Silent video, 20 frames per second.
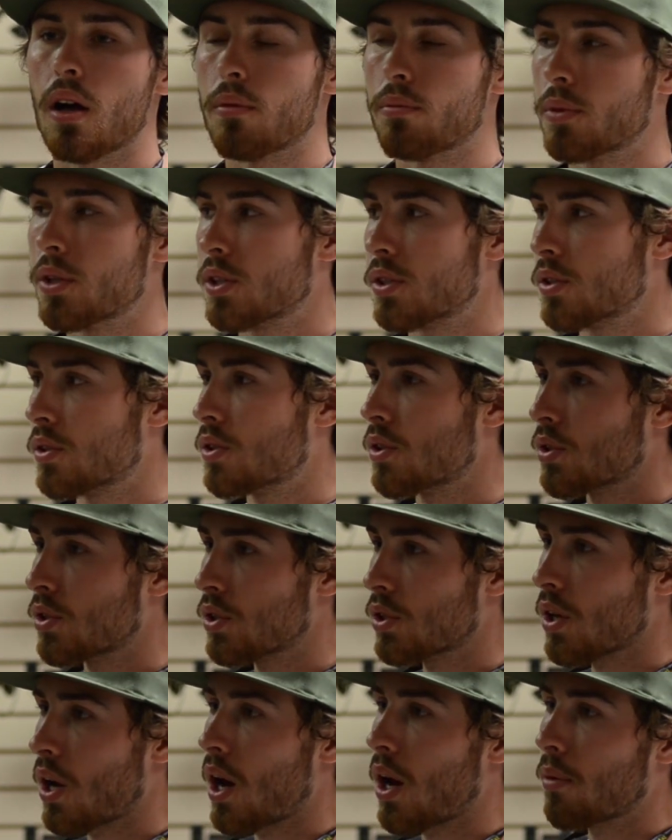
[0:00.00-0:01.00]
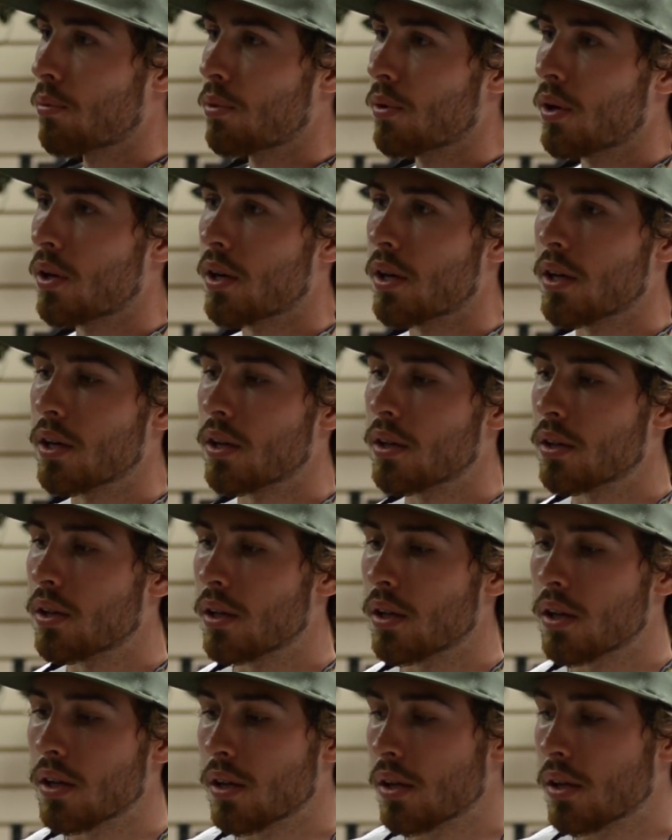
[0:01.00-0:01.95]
This is their shop, and